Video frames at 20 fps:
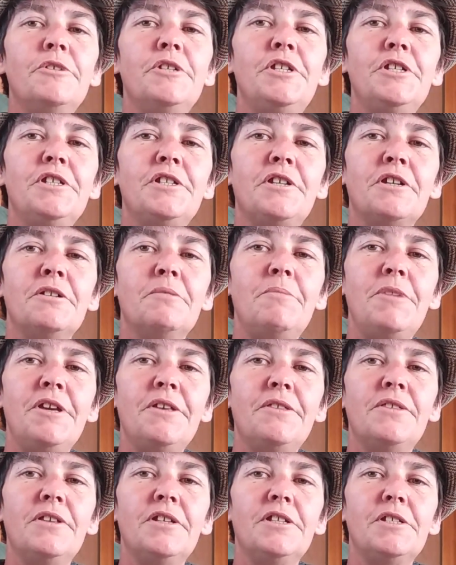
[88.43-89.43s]
which is going to
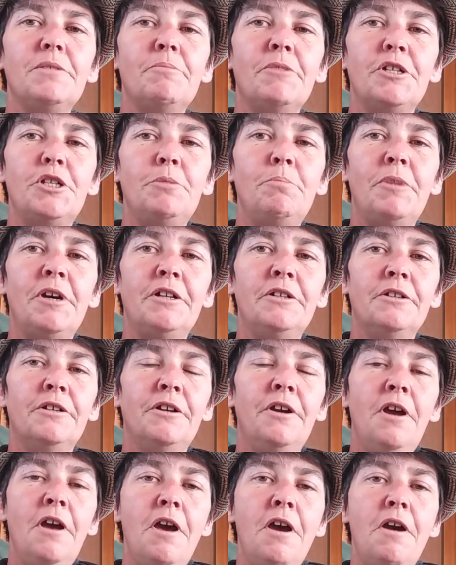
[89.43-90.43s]
make things much better,